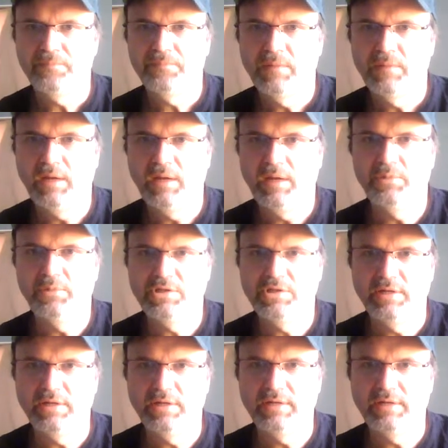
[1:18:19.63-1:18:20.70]
I
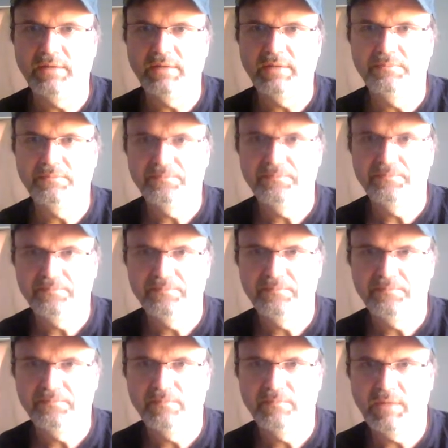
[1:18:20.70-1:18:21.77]
appreciate that.
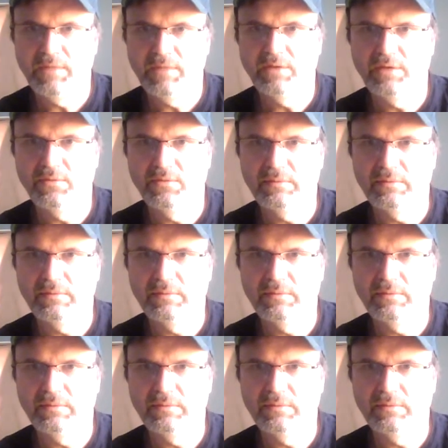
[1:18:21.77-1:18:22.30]
Thank you.